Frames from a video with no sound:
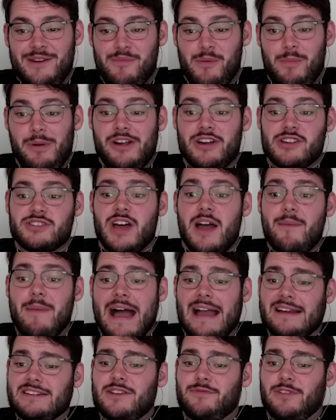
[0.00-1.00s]
But because I'm
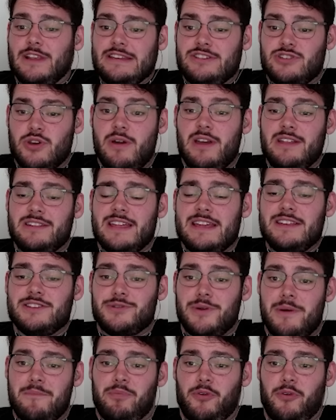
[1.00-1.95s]
actively doing things to